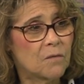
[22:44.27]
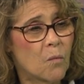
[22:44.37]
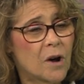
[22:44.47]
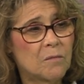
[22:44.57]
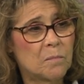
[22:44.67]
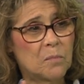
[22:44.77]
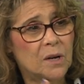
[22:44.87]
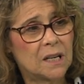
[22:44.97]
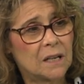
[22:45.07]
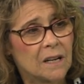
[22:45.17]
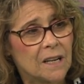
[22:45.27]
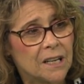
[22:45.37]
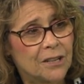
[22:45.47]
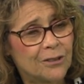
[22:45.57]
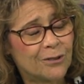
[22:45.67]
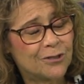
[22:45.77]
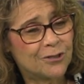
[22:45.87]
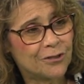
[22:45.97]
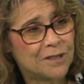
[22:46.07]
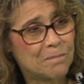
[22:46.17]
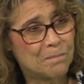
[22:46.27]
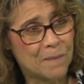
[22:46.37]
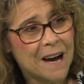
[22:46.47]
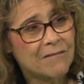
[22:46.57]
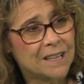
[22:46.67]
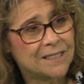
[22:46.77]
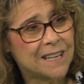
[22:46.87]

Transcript: Why are we putting, you know, the Jersey barriers?